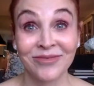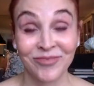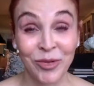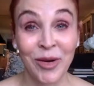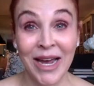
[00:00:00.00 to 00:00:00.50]

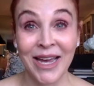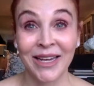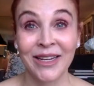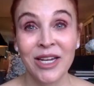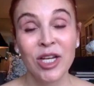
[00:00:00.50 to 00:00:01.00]
okay?
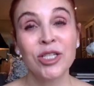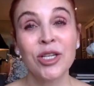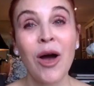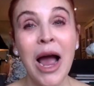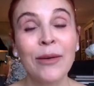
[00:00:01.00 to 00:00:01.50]
So
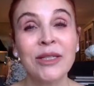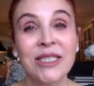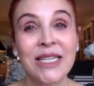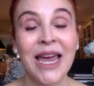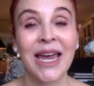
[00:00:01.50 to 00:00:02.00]
I would
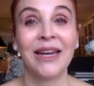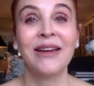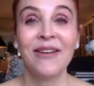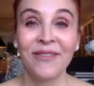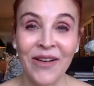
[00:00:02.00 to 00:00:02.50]
say
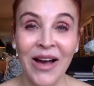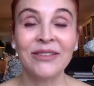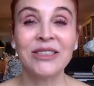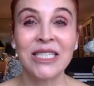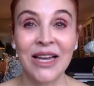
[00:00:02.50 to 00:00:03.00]
5
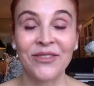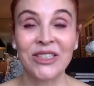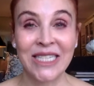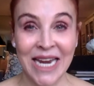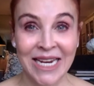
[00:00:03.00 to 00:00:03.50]
to 7
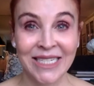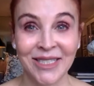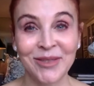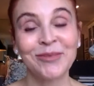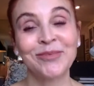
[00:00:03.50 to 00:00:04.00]
days.